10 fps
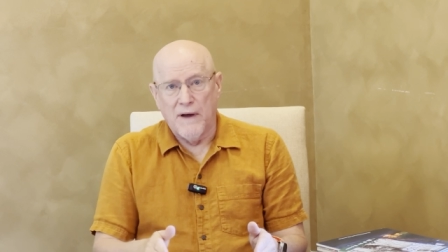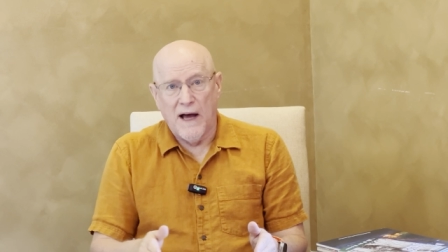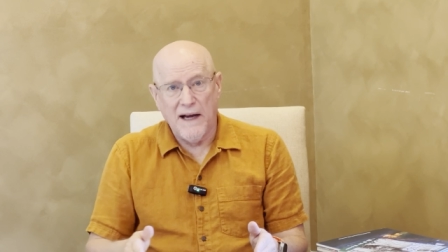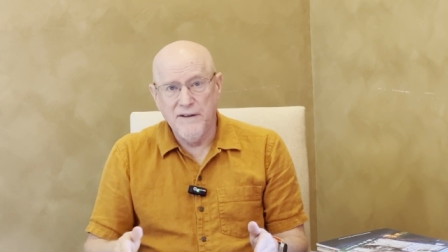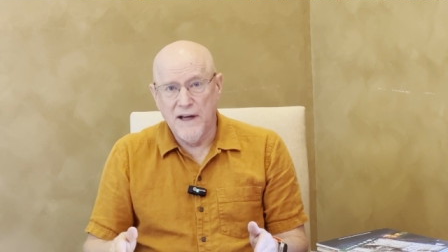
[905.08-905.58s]
the
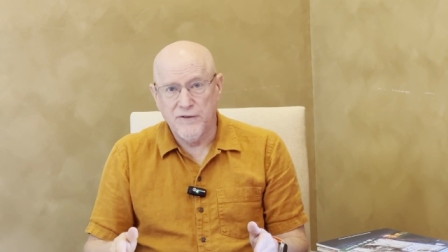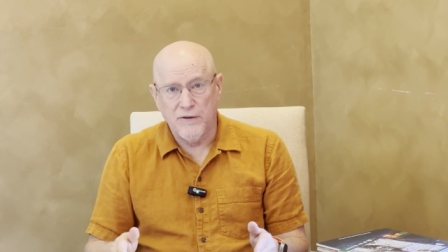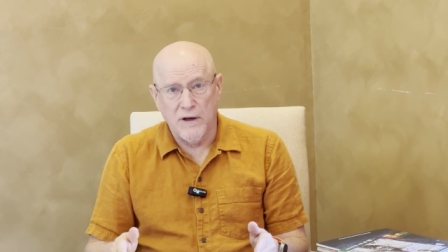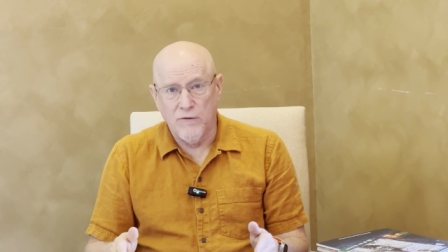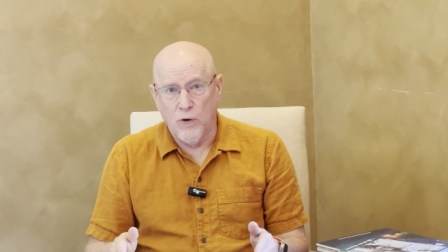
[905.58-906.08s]
high
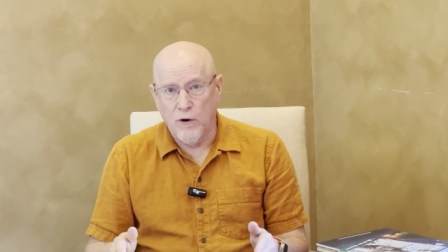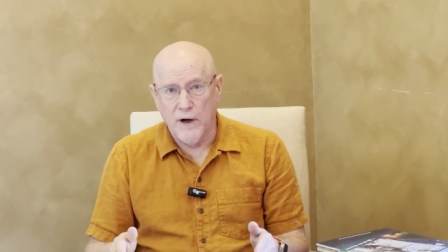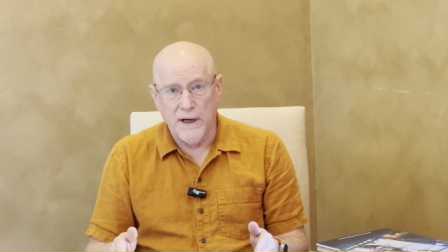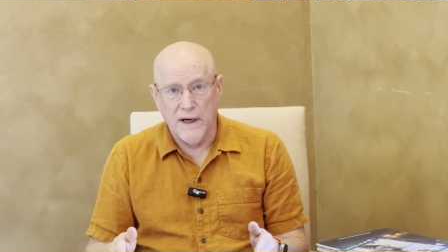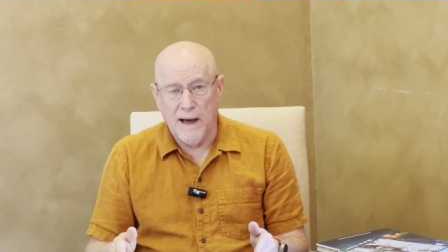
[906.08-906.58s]
desert of
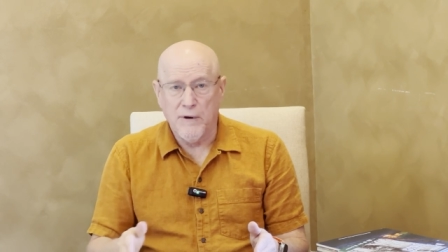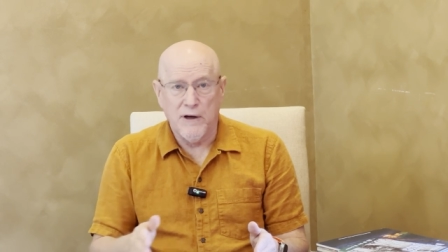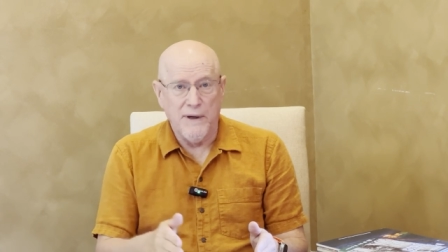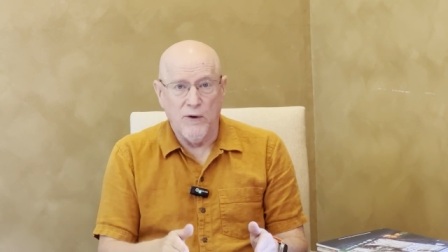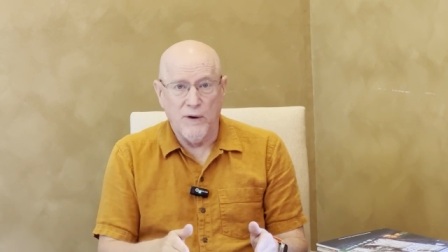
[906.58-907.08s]
Oregon, I'm going
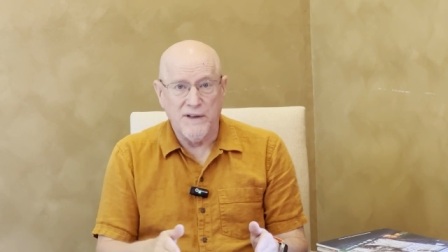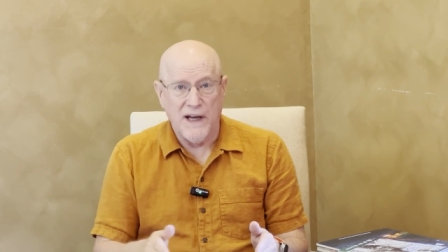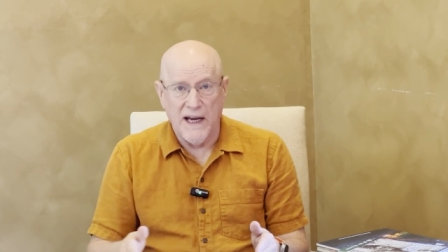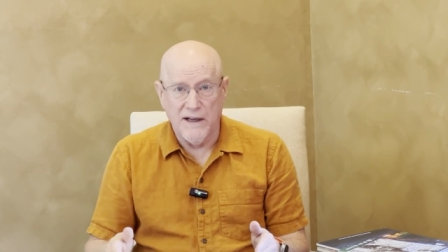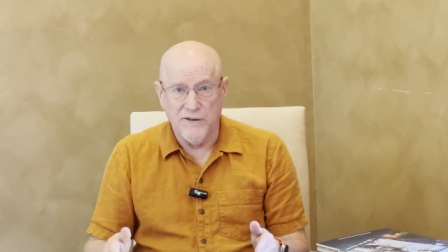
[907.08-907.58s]
to be going
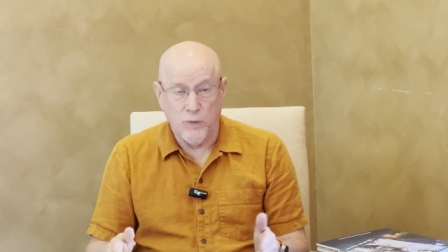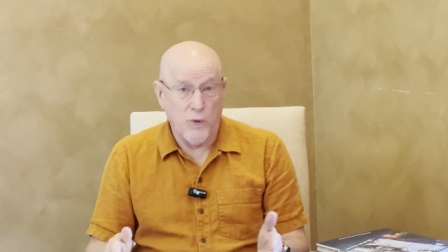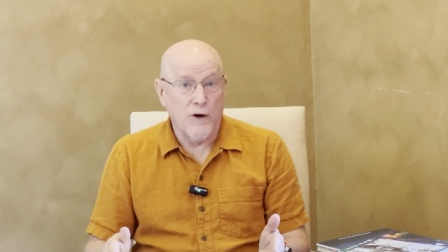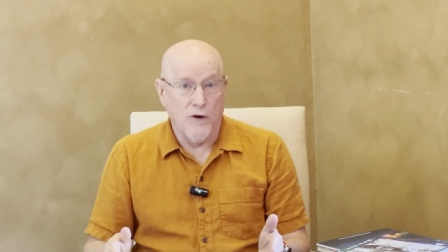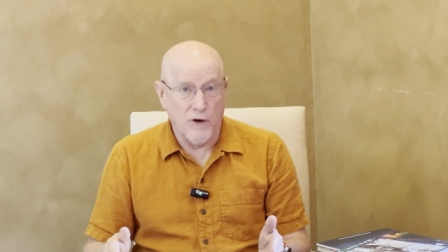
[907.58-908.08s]
days,
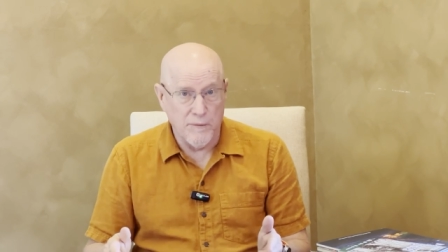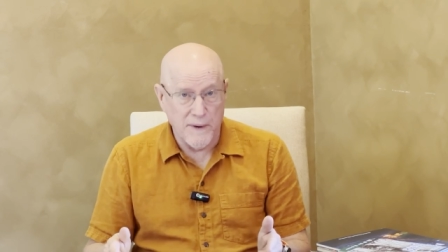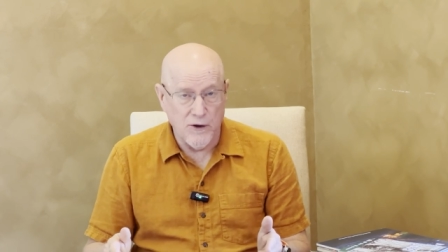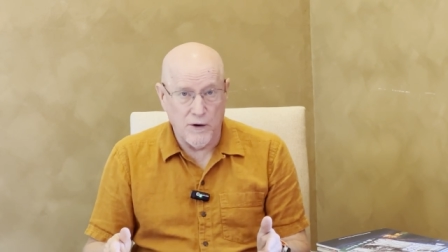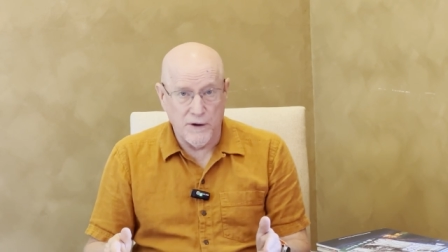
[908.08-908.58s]
we're going to be
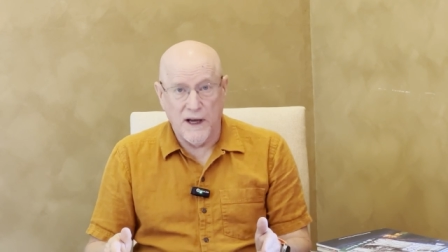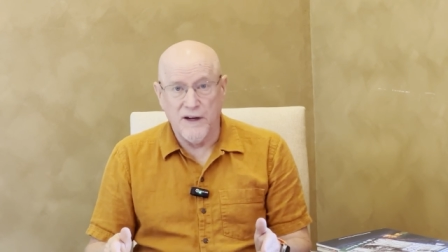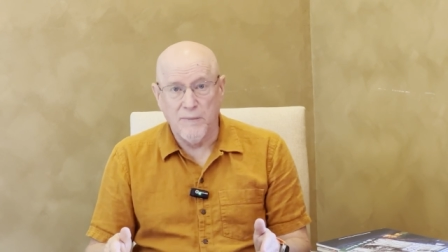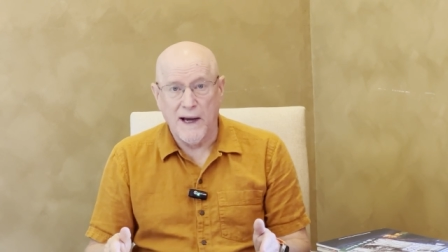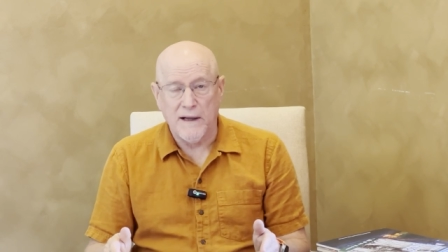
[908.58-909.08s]
going
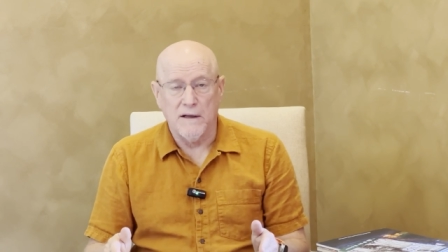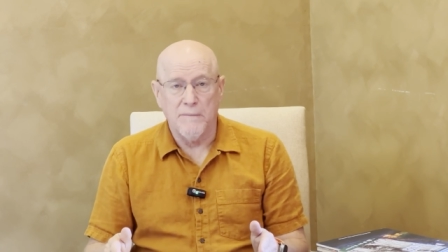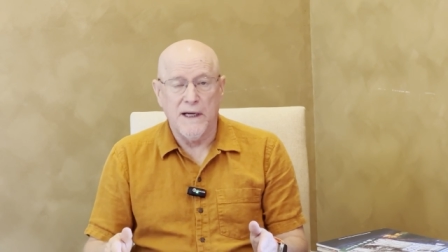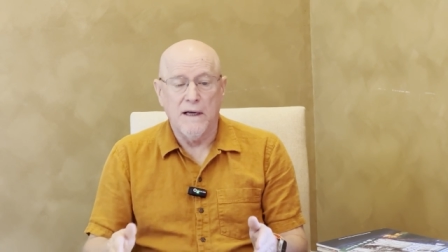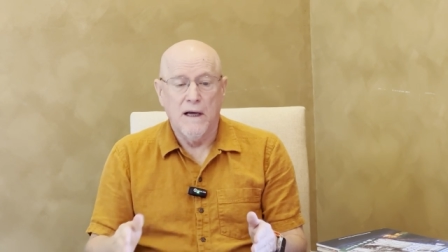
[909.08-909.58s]
days, Michael and
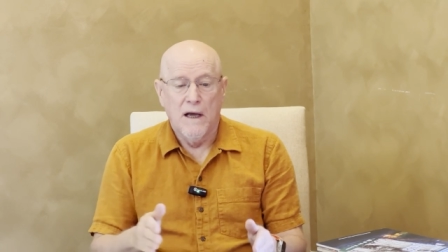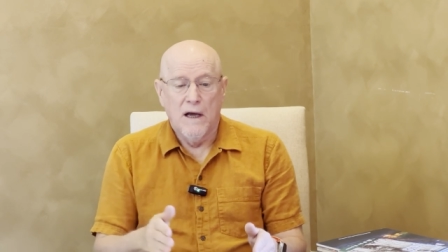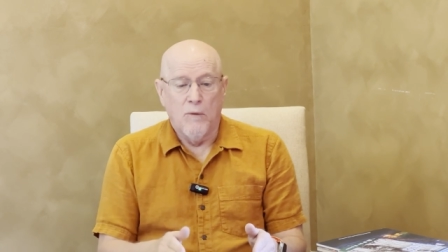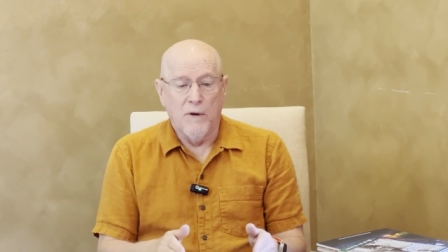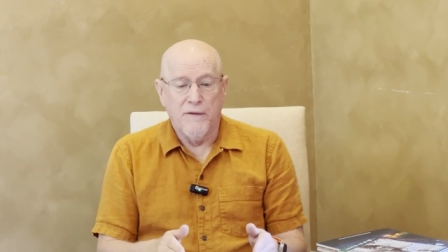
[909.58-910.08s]
me,
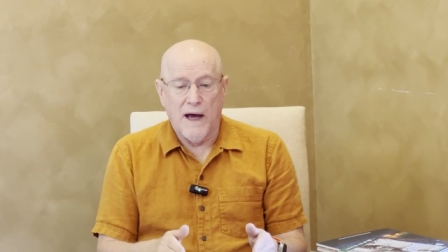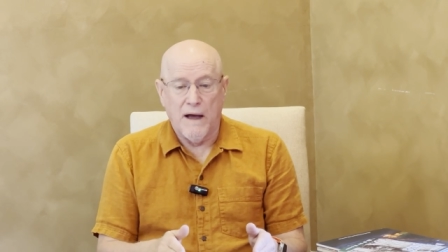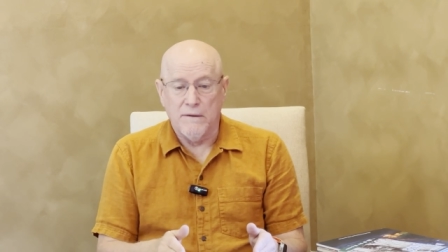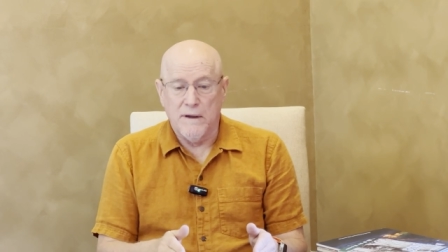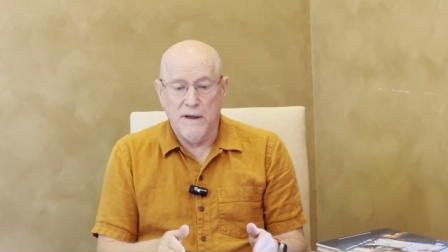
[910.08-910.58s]

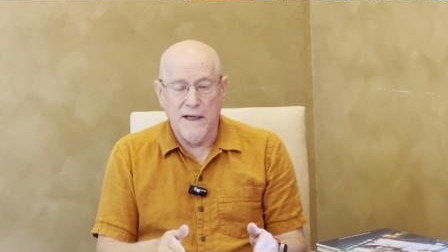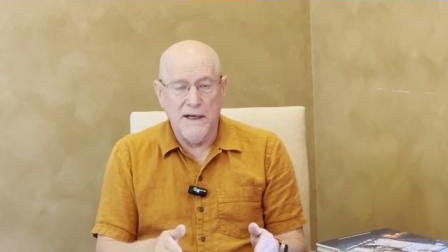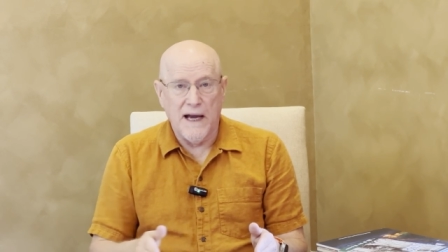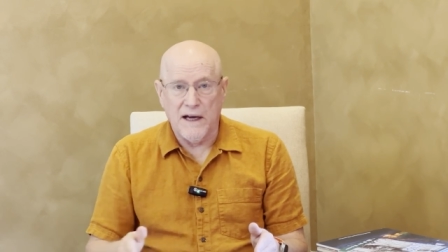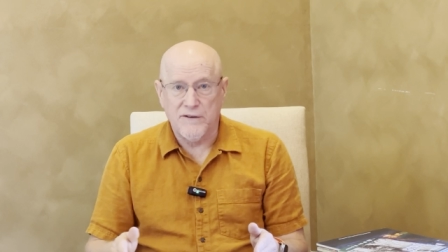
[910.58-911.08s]
without
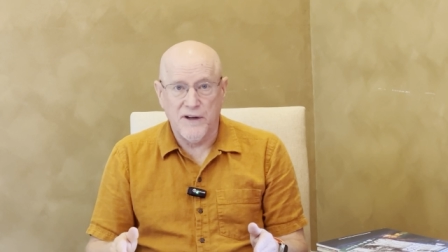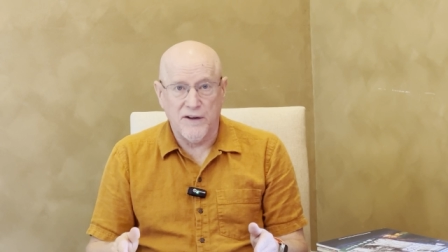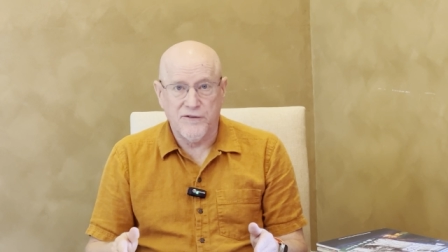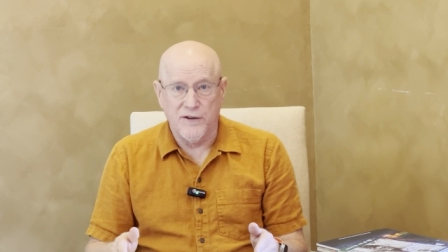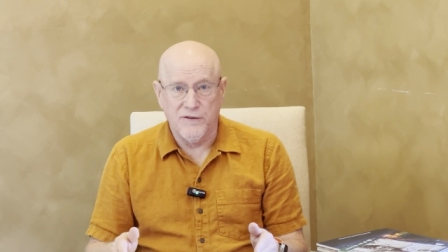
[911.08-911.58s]
any
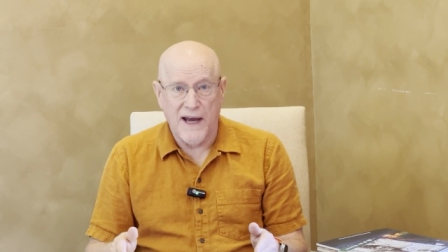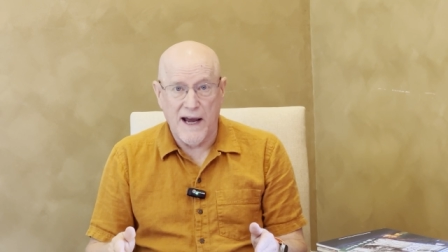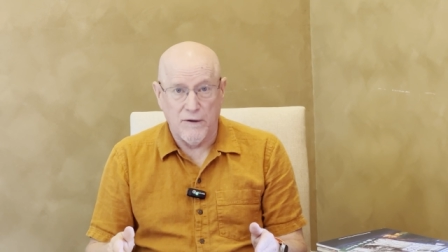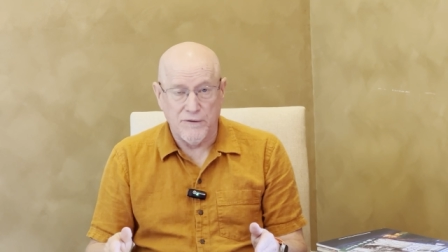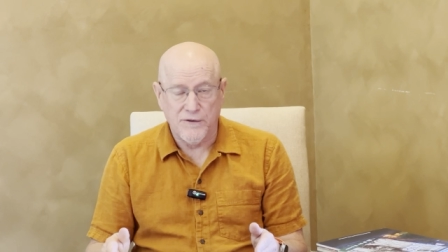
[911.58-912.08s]
access to
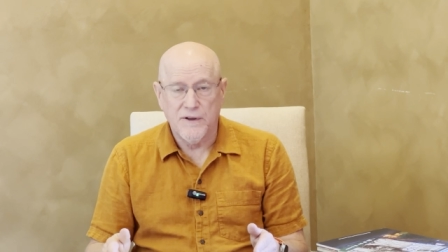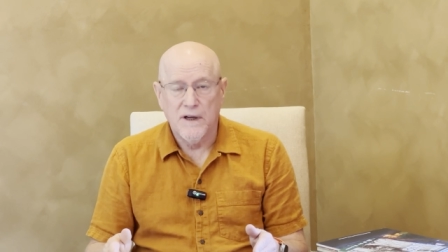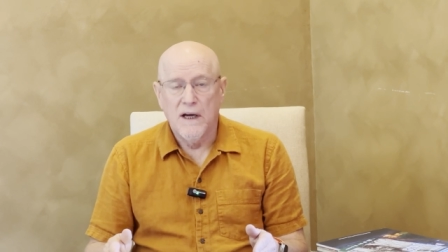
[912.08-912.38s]
towns.